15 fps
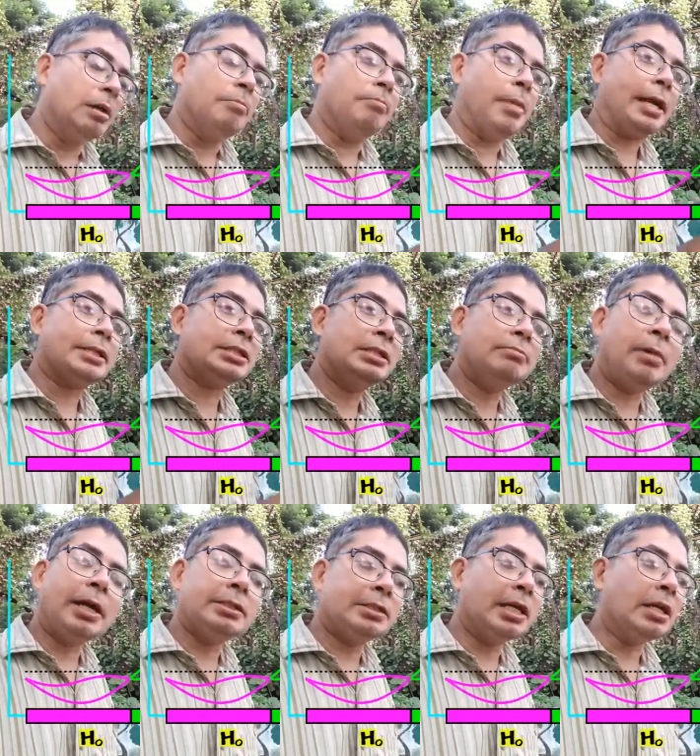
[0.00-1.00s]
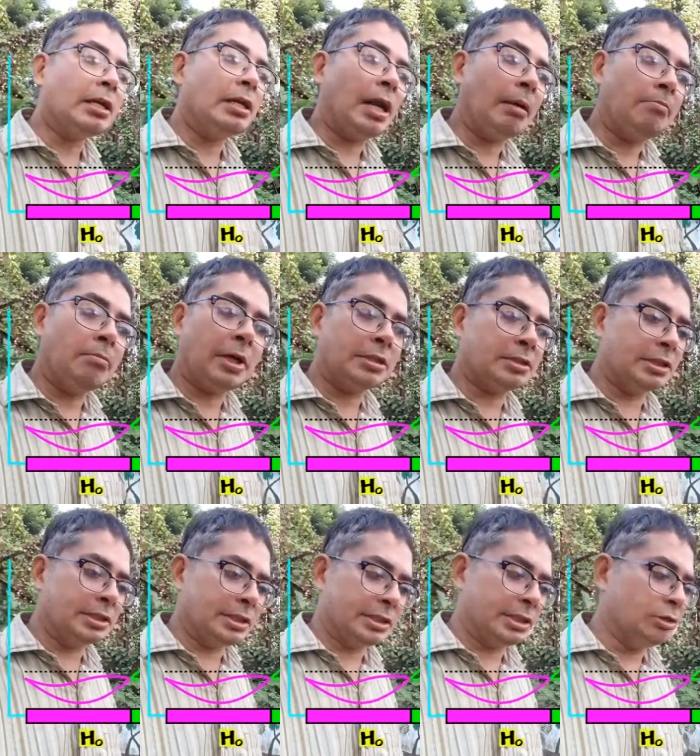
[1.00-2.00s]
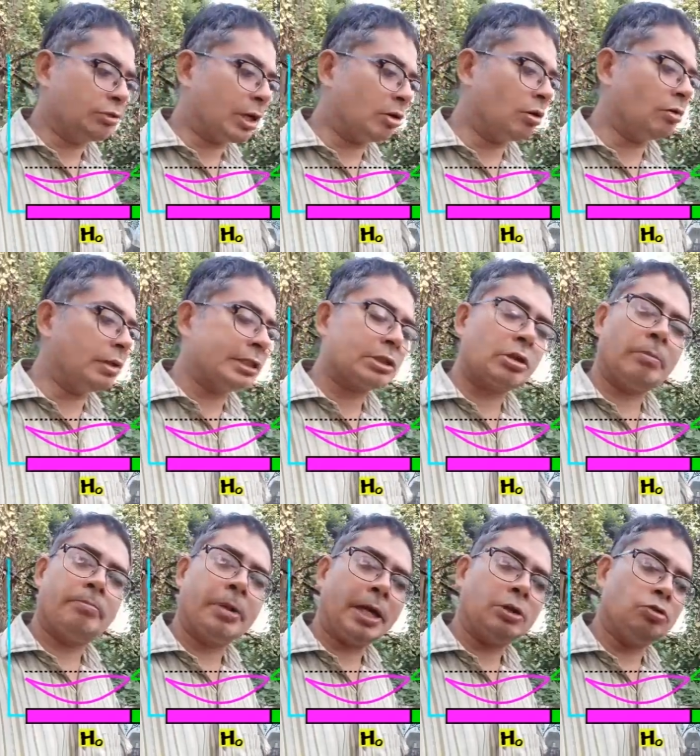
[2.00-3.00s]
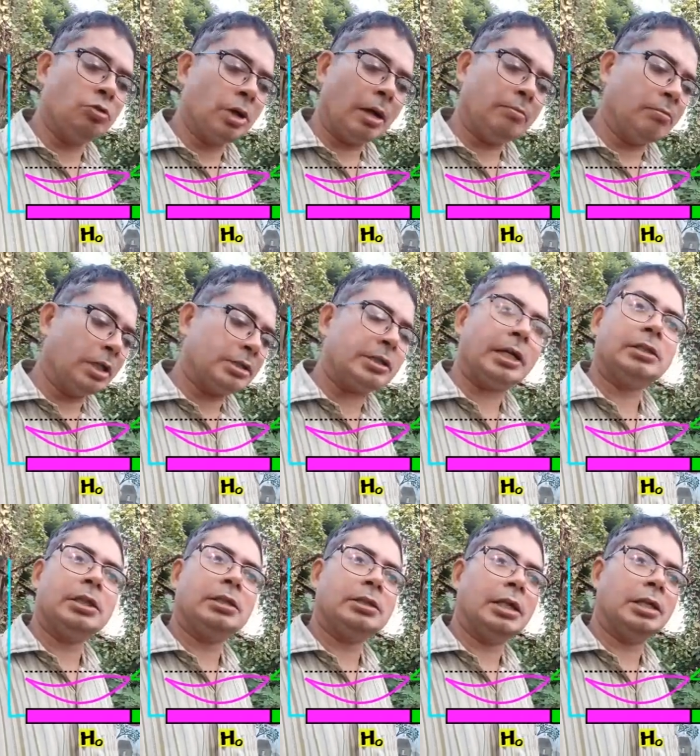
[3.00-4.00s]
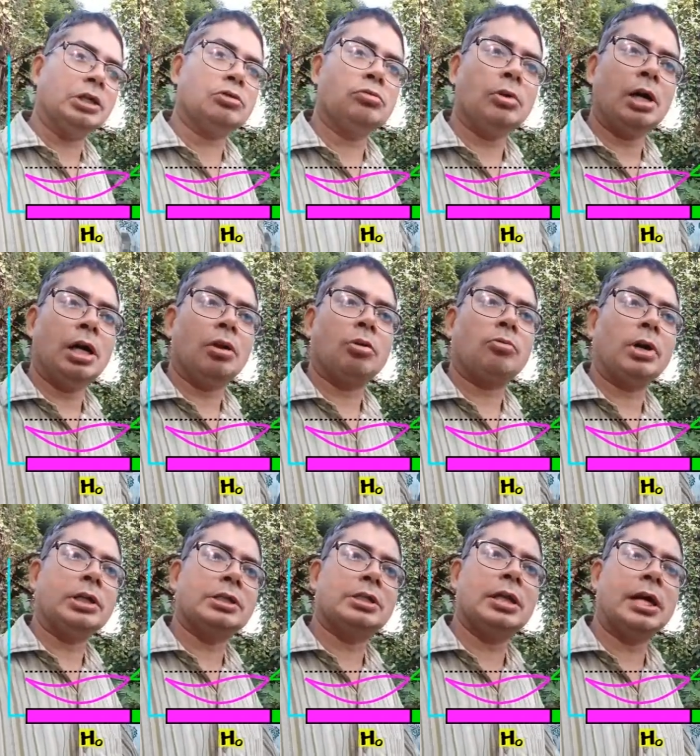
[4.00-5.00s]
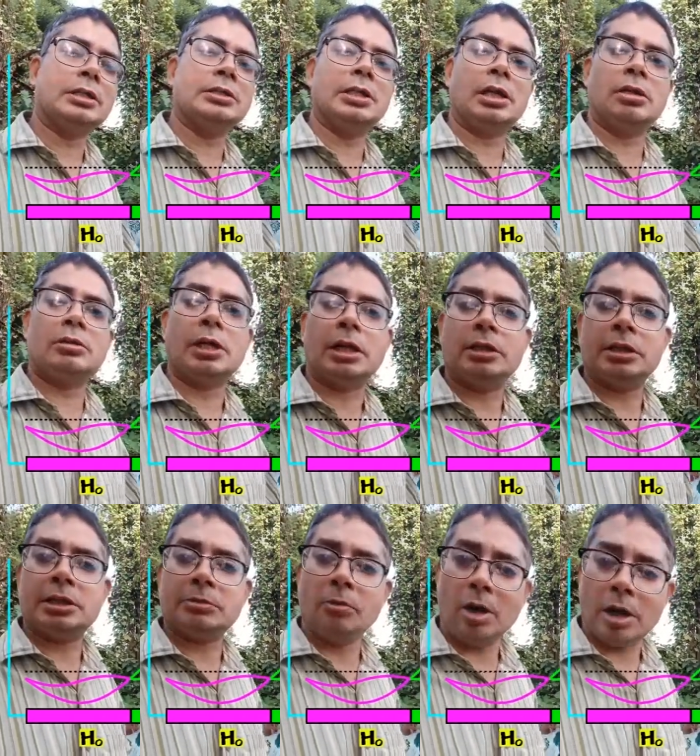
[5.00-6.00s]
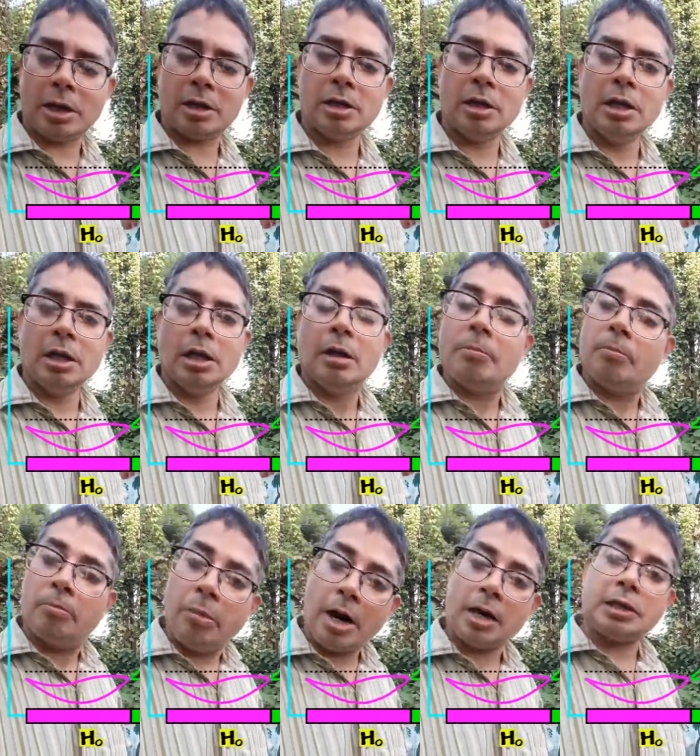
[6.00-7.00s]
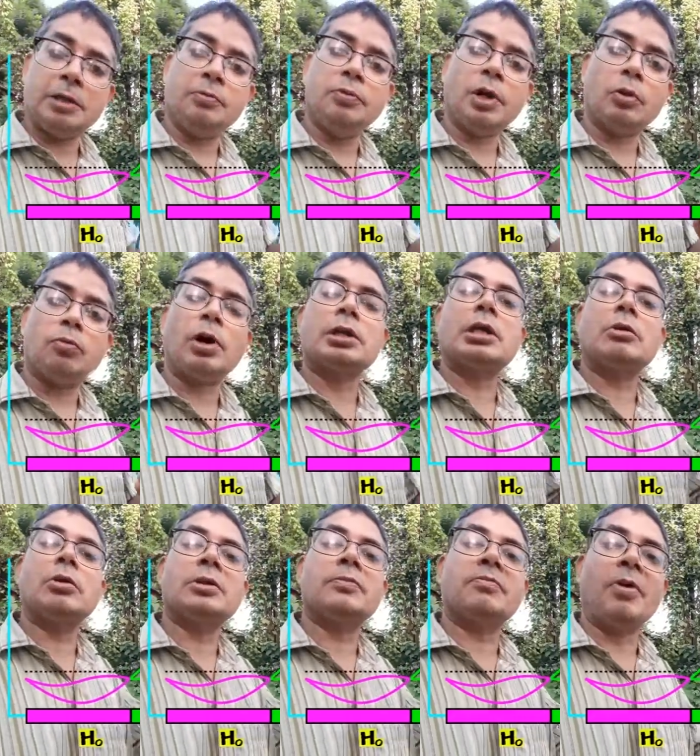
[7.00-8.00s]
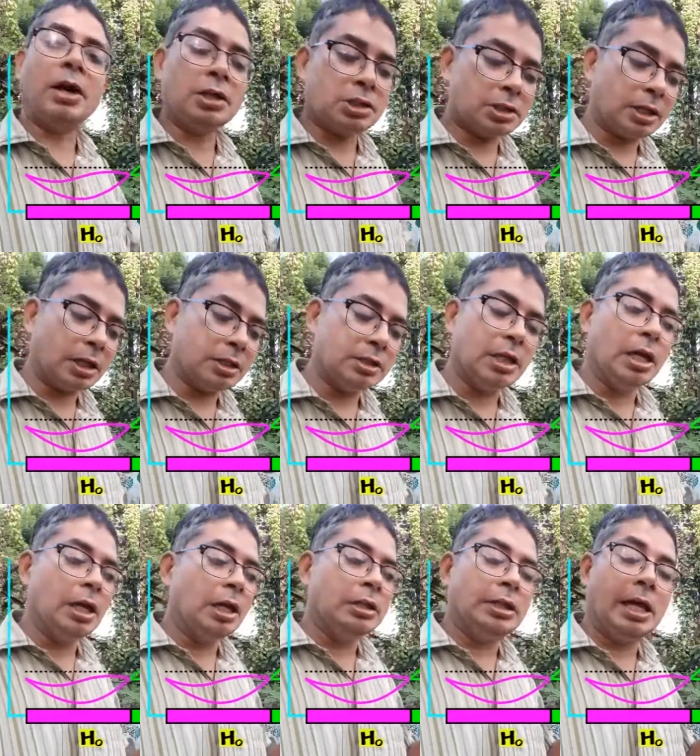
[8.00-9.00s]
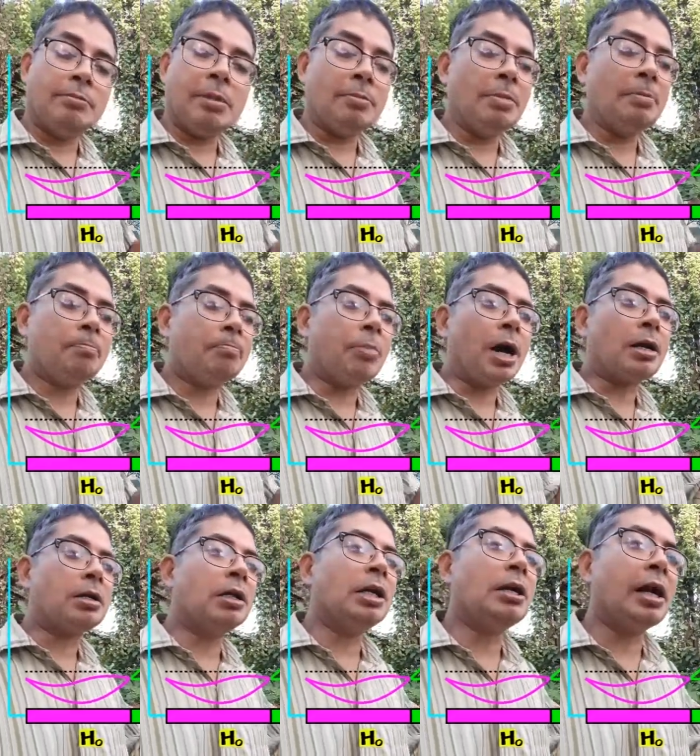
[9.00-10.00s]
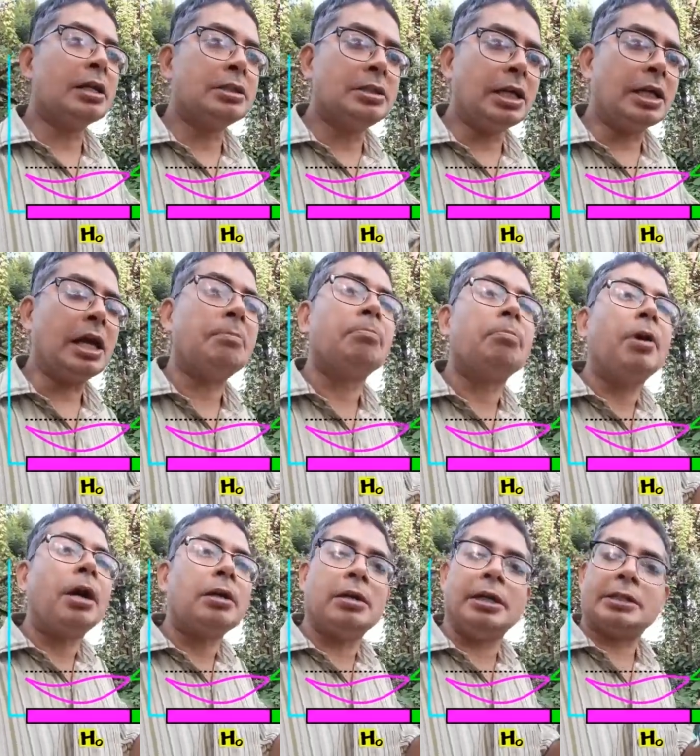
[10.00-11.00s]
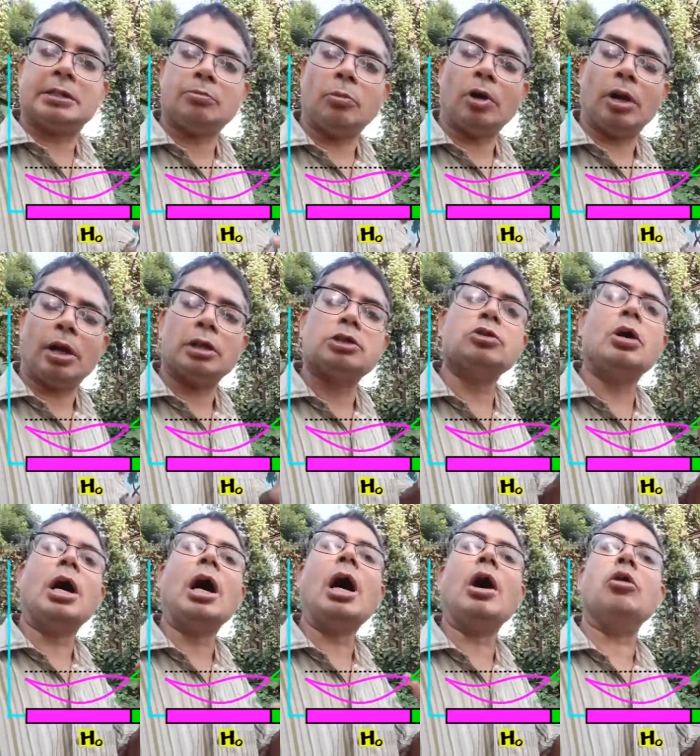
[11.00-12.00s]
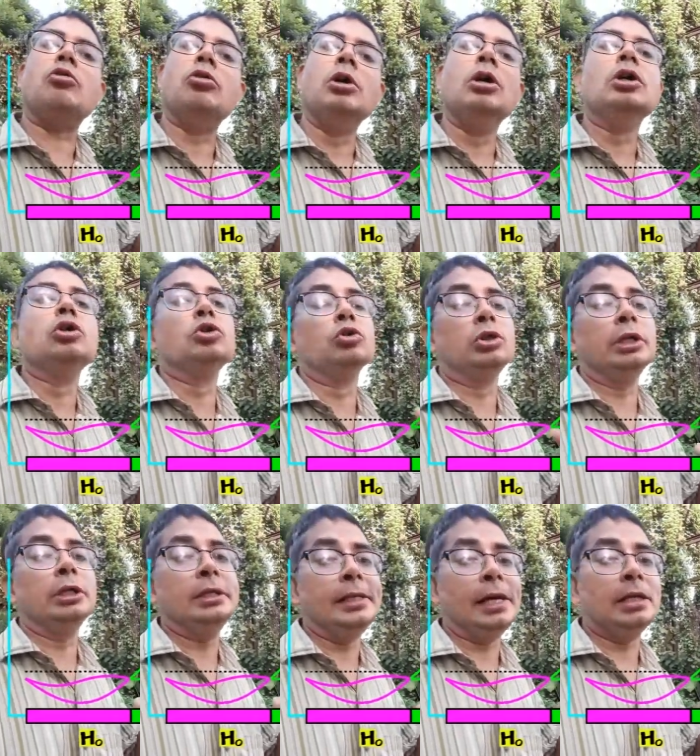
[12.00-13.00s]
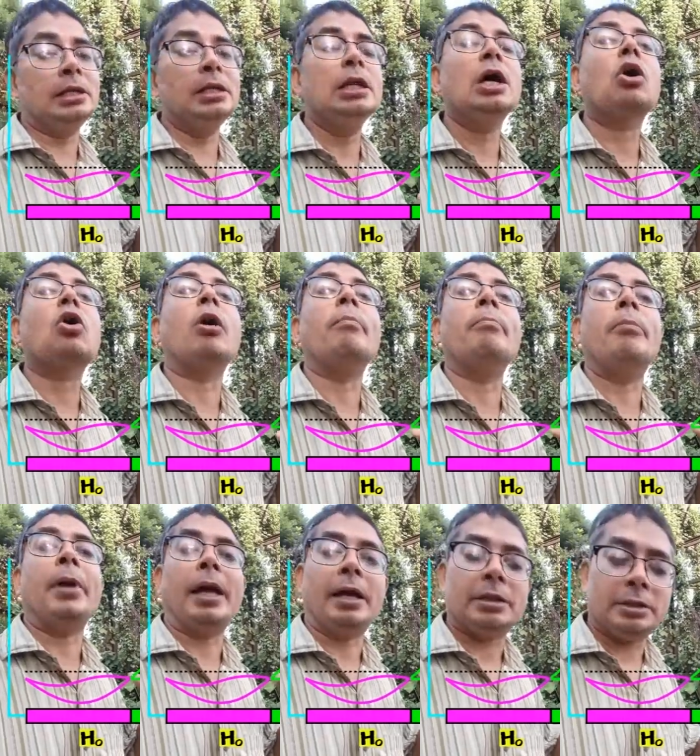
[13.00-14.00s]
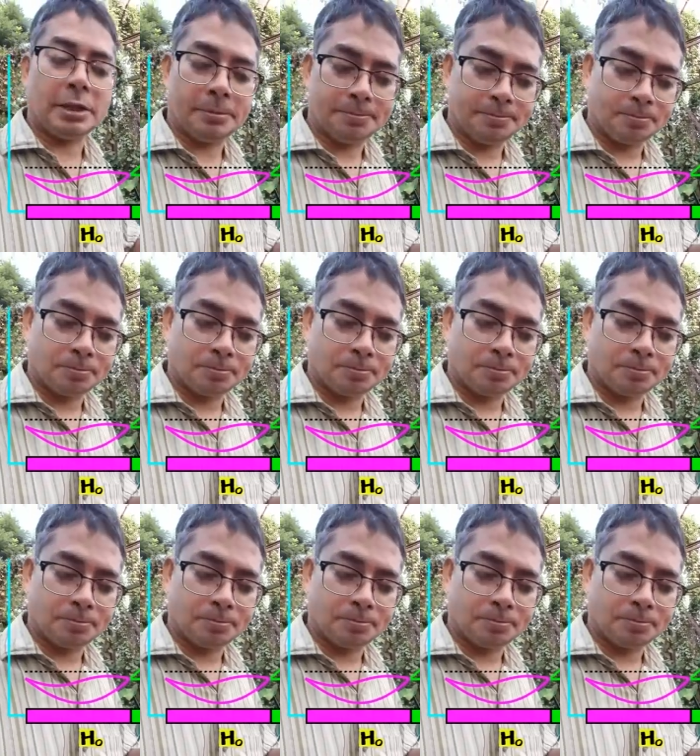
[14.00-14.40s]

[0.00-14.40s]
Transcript: Maximizing numbers is easy. You can always compare two numbers. Either they're equal or one is larger and the other is smaller. But if you are working with functions, they may be partly larger and partly smaller. So how do we really compare them?